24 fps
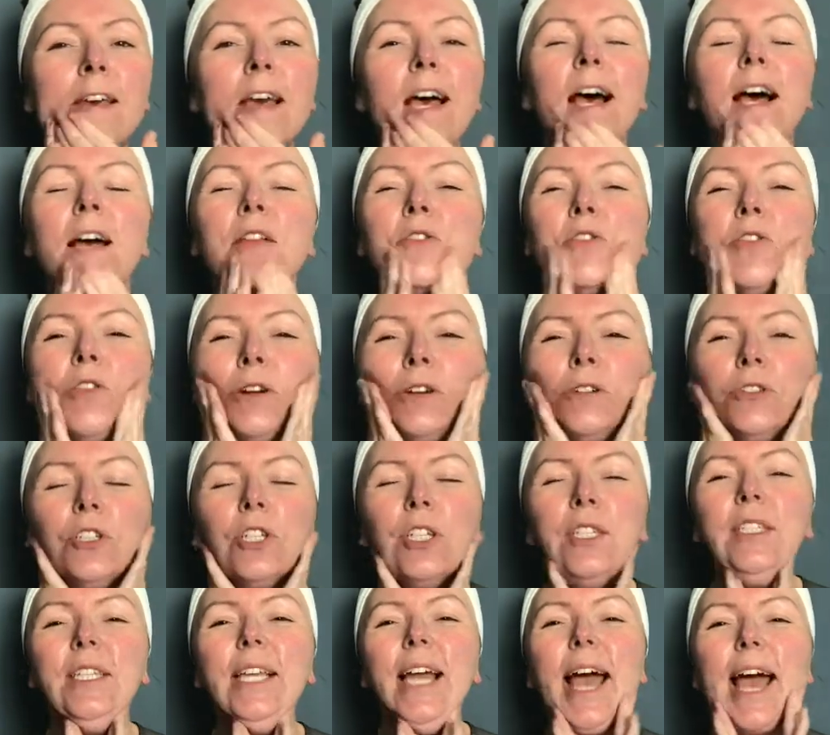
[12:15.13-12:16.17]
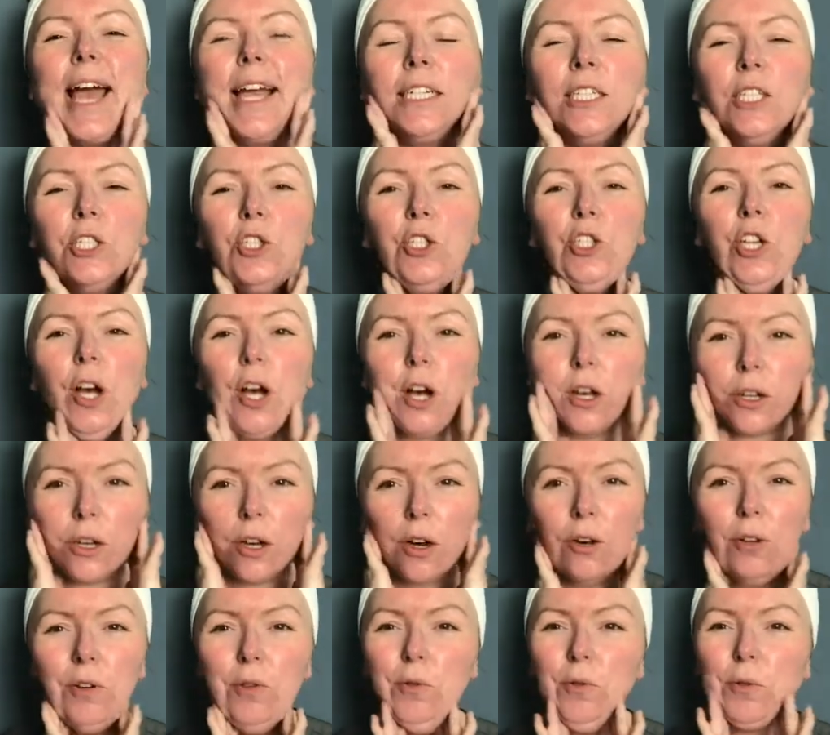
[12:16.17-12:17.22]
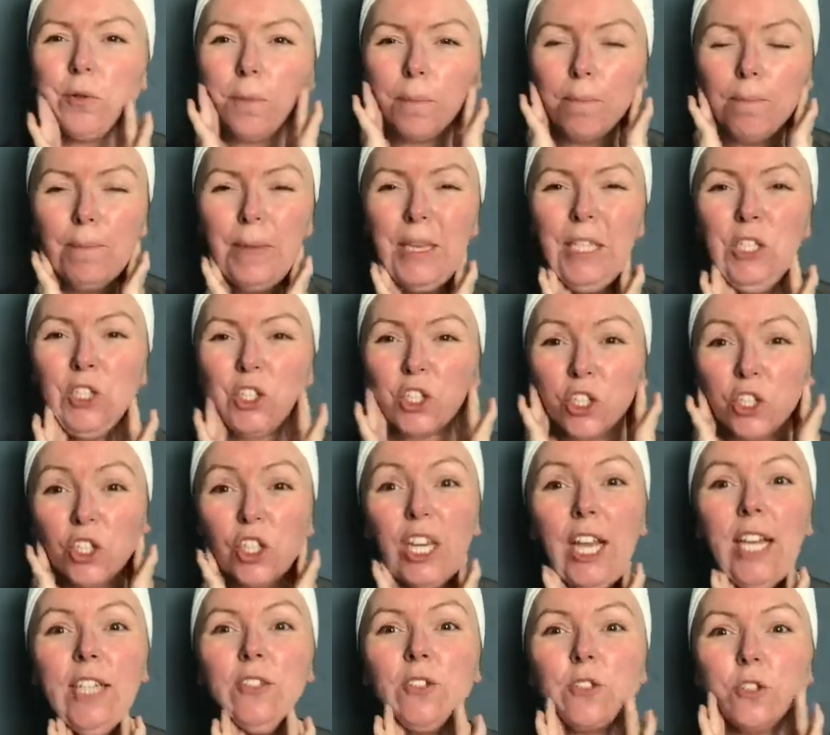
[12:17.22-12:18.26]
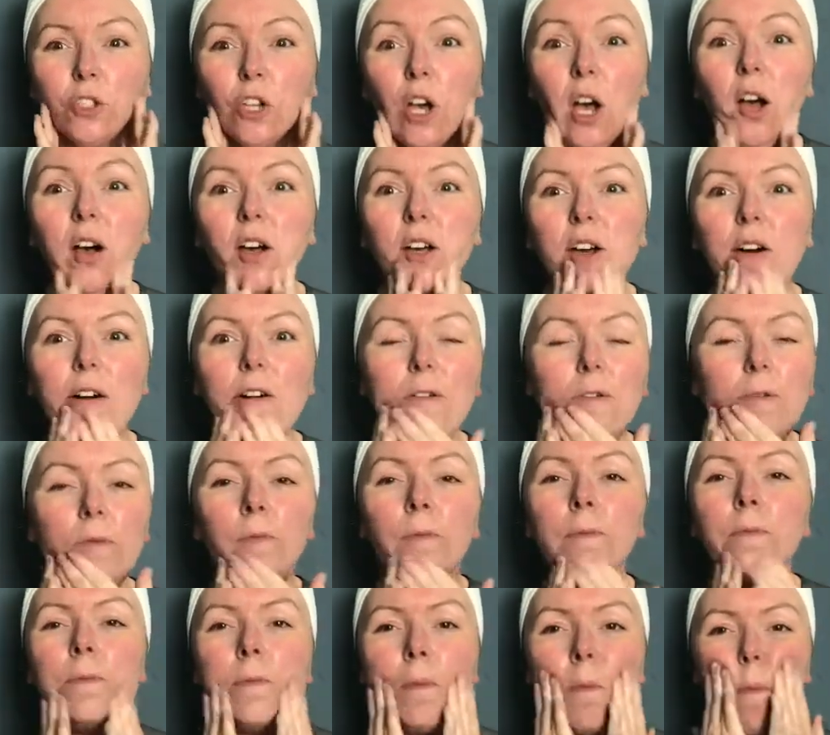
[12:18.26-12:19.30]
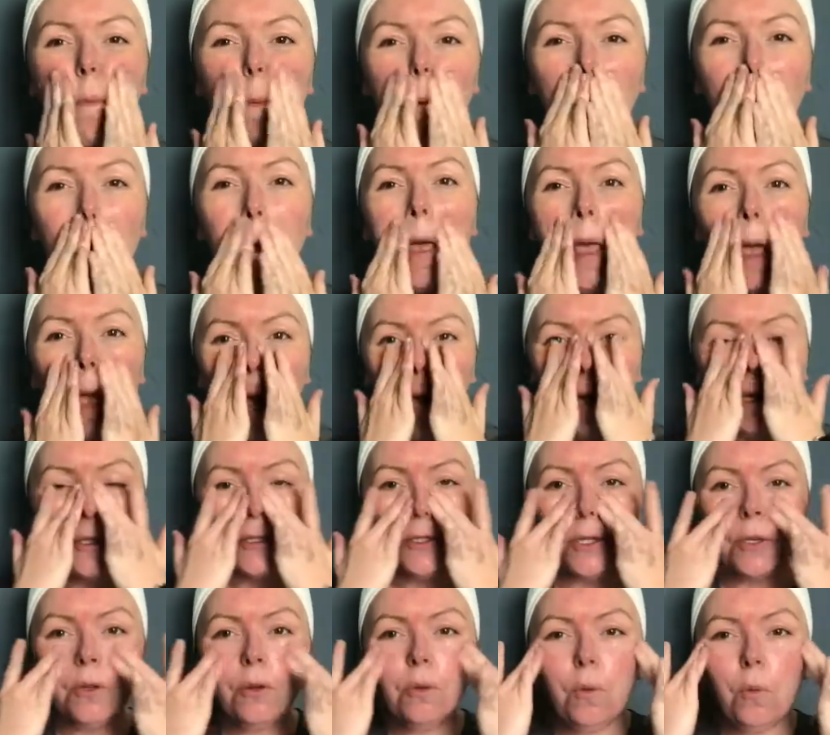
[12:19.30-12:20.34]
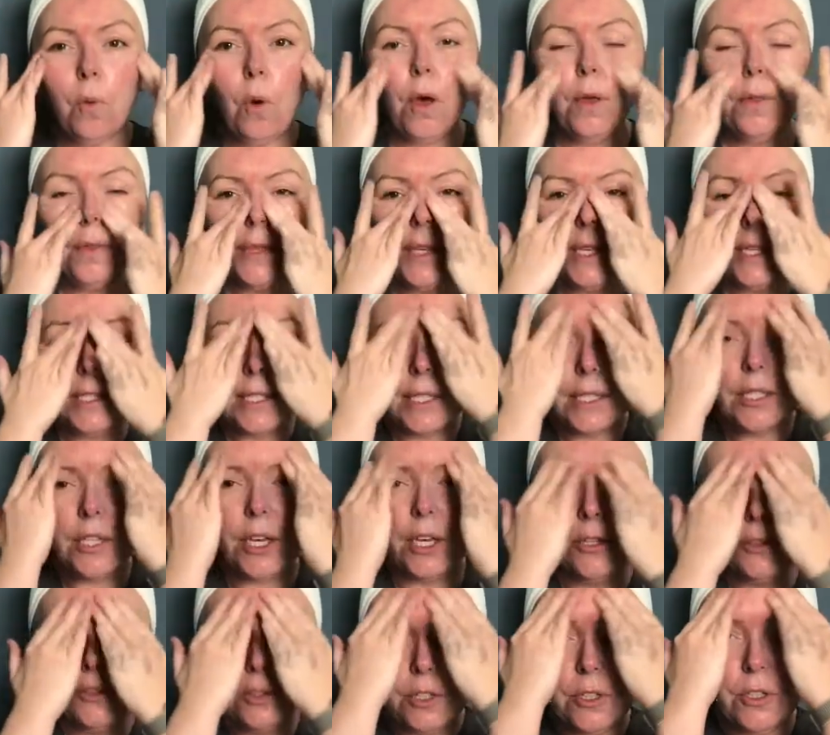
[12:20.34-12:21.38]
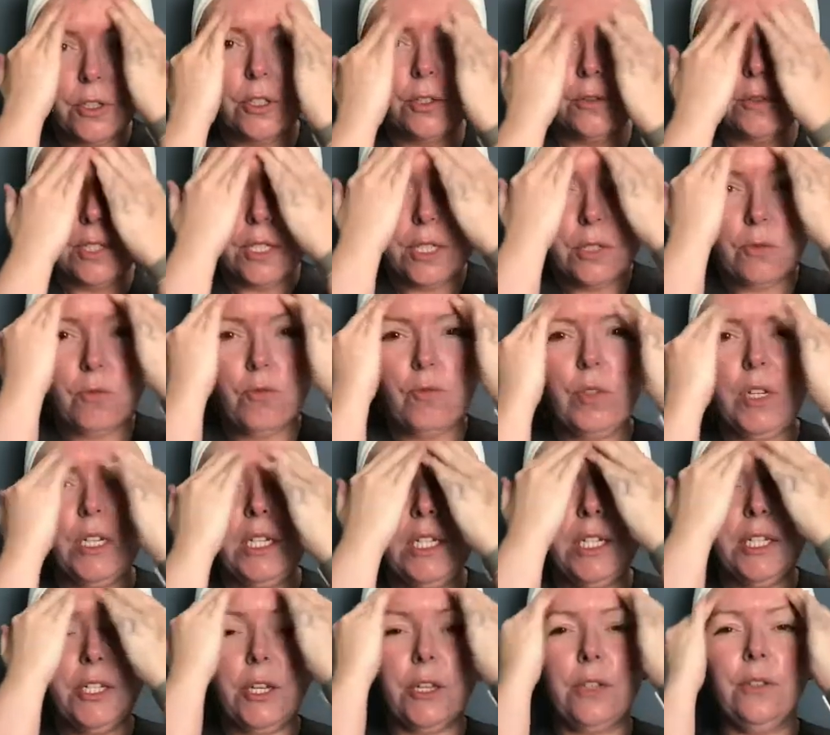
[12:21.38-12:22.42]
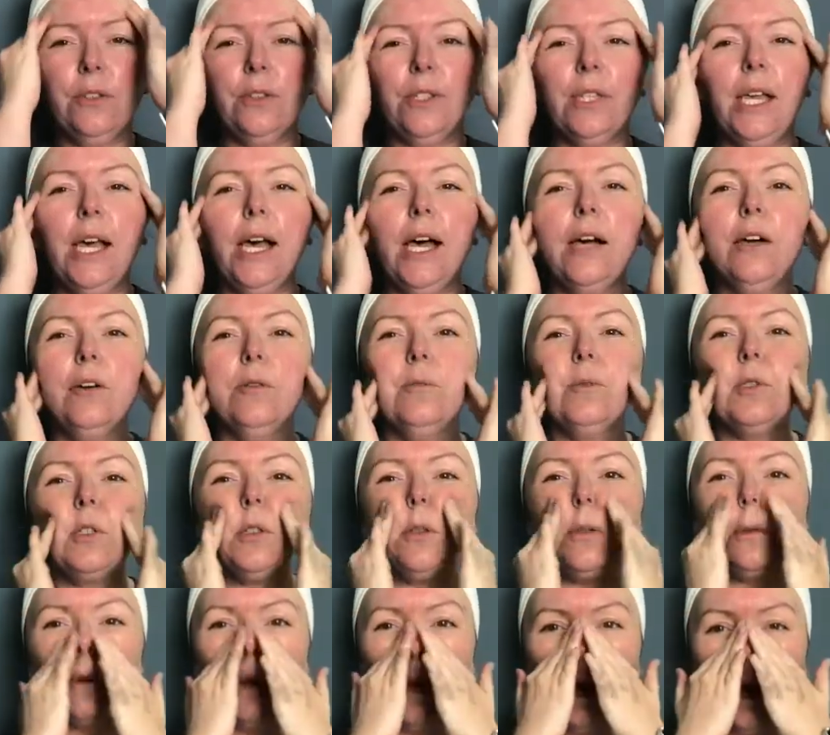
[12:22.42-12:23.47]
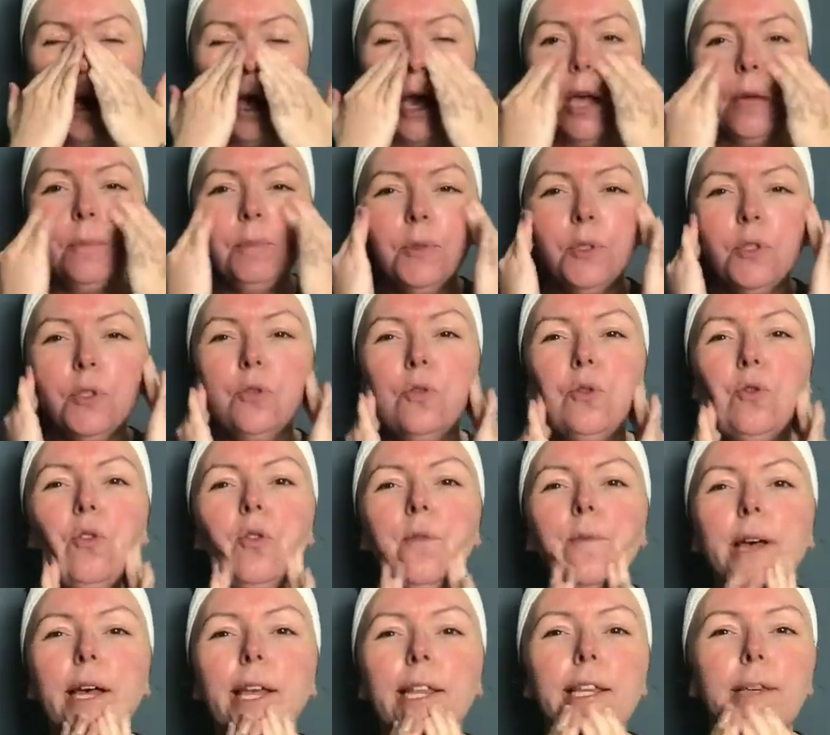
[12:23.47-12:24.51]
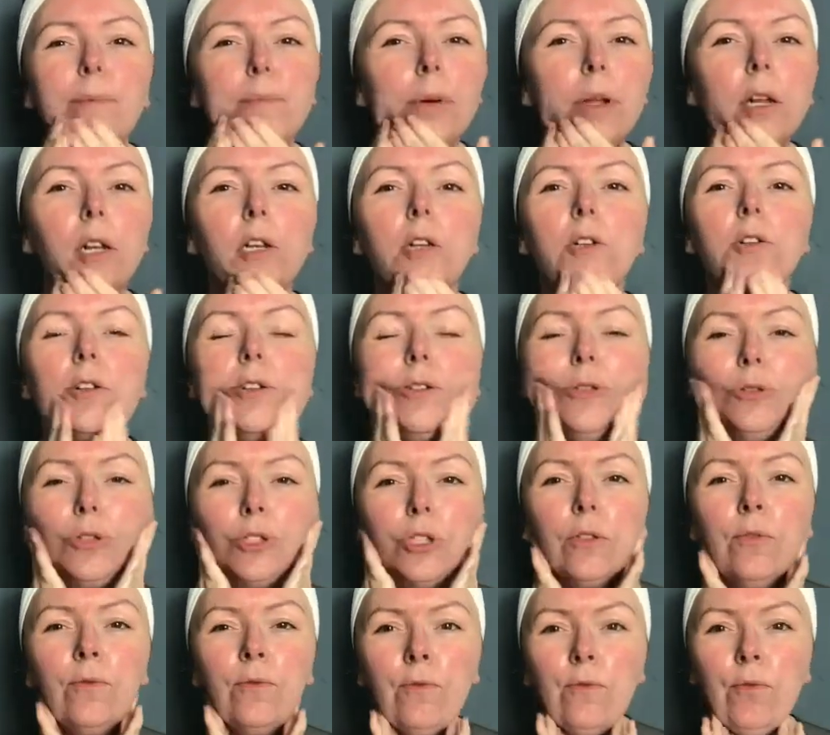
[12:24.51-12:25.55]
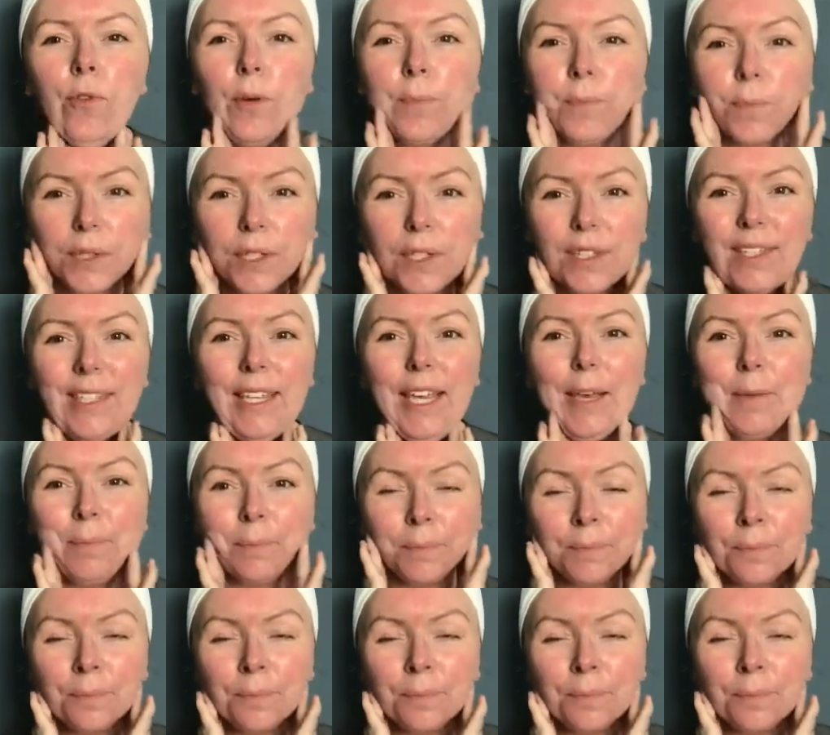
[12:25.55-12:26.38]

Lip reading: And not just any charcoal, Bincha-Chan charcoal. So what this is going to do is it's really going to help to absorb any pollution from the skin.